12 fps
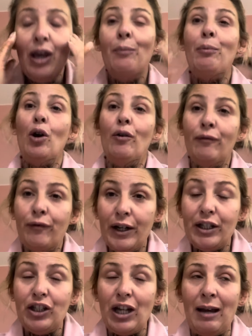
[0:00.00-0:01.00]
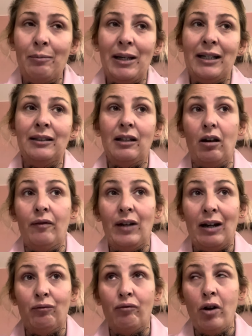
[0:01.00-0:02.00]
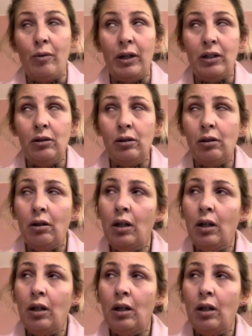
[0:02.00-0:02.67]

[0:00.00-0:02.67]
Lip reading: put on fresh jammies that I've now ruined,